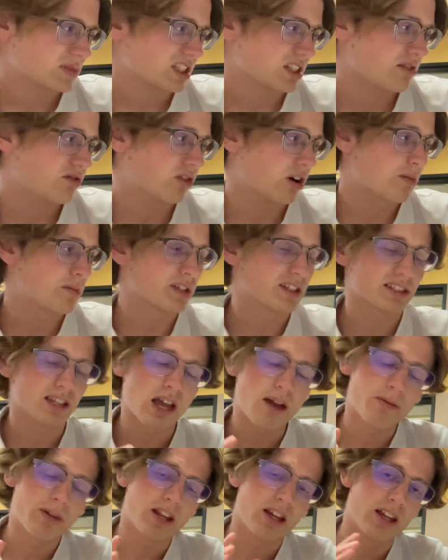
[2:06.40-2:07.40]
From
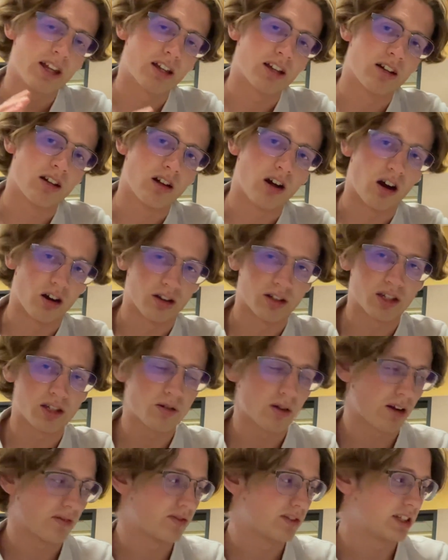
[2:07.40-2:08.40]
examining our
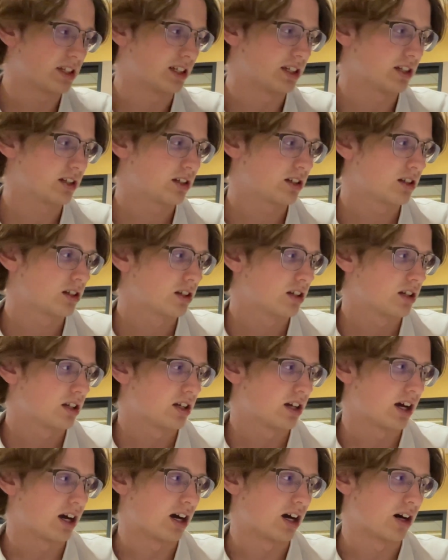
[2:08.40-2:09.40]

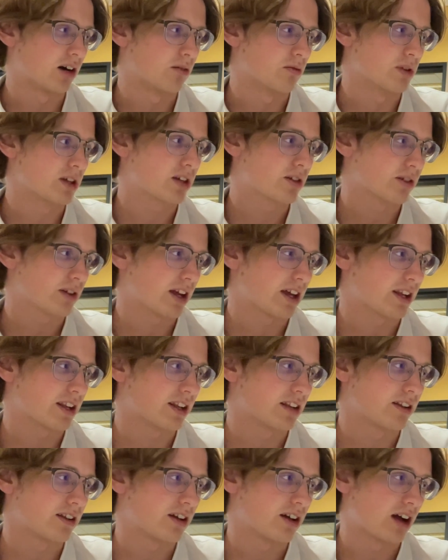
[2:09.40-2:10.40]
QFD, we
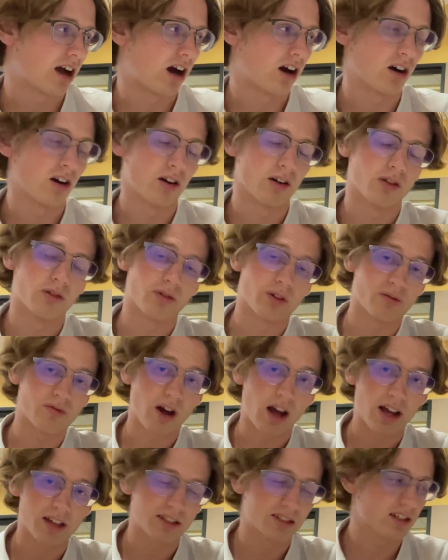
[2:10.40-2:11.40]
created our
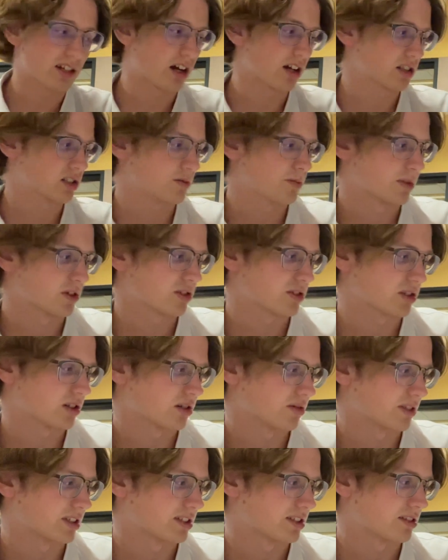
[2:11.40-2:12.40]
revised customer
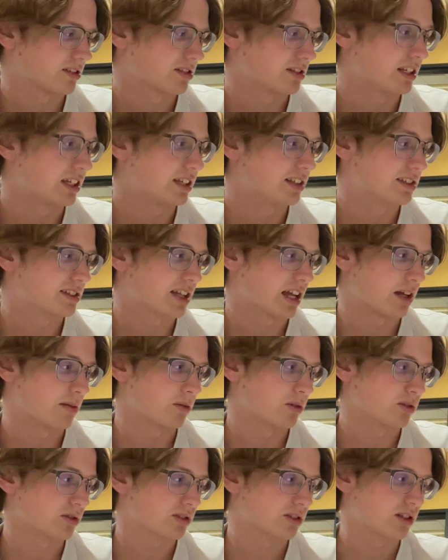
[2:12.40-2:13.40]
service needs
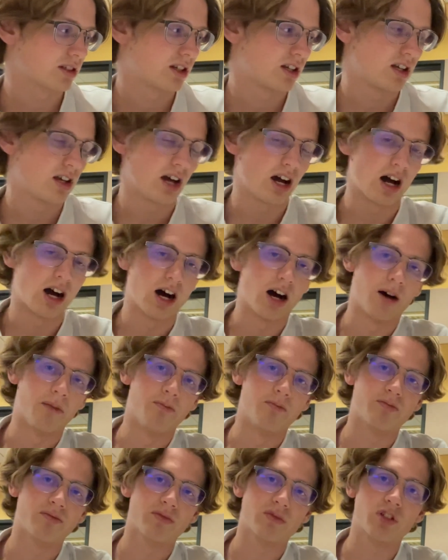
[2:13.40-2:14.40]
tables
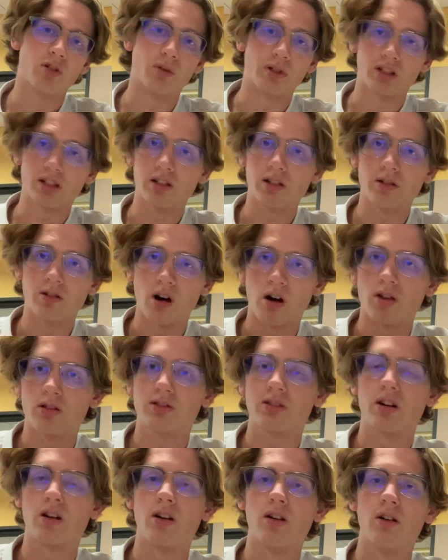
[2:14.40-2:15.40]
to include
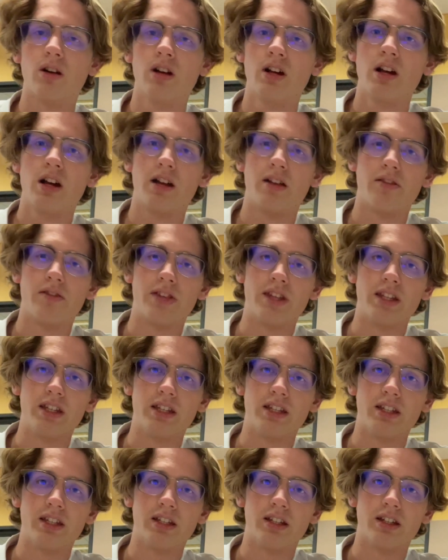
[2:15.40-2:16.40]
also
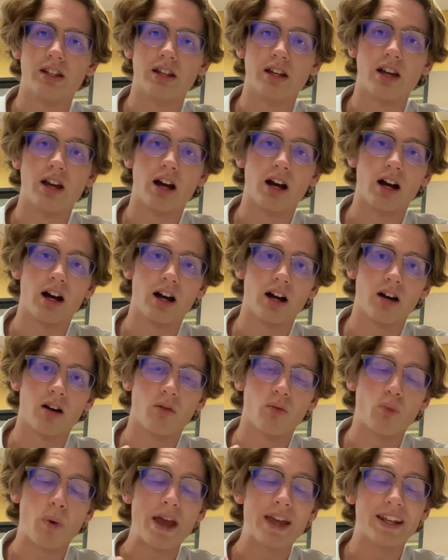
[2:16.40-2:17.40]
the
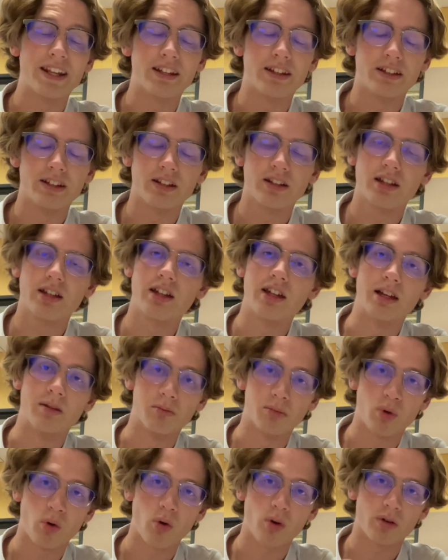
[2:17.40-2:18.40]
weighted
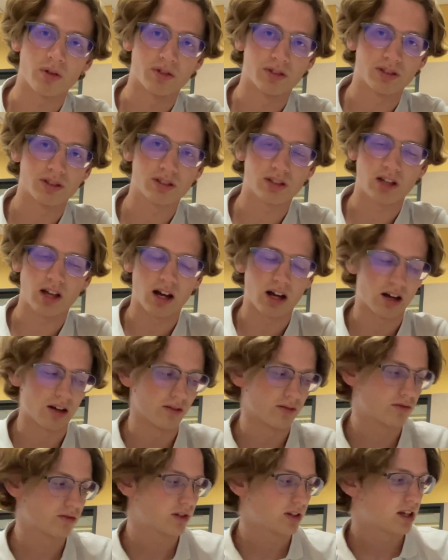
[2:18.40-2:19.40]
importance
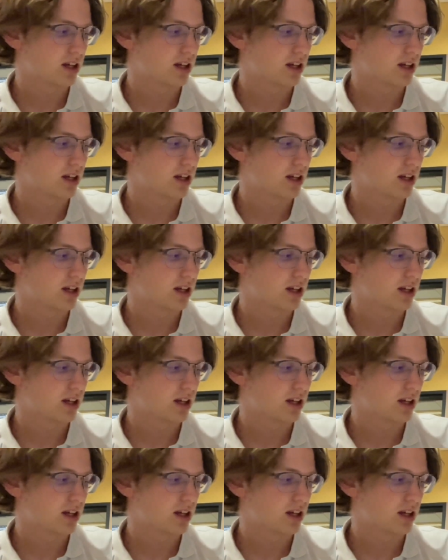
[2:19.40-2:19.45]
of